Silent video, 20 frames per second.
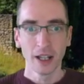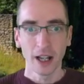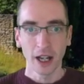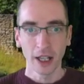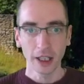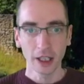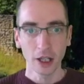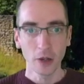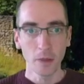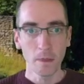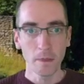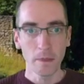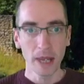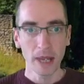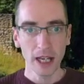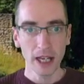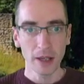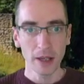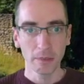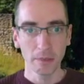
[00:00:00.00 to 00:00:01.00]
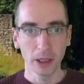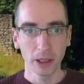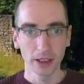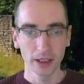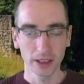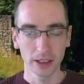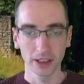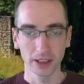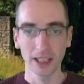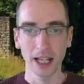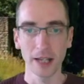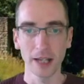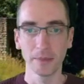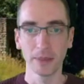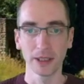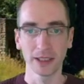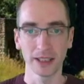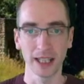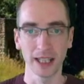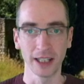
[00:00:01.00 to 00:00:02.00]
I go min plus
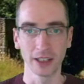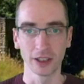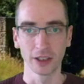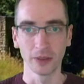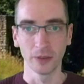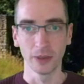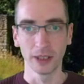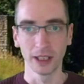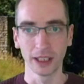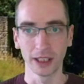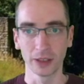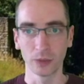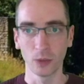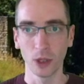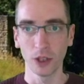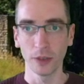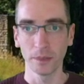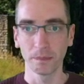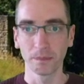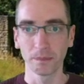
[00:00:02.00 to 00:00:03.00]
10% with this one,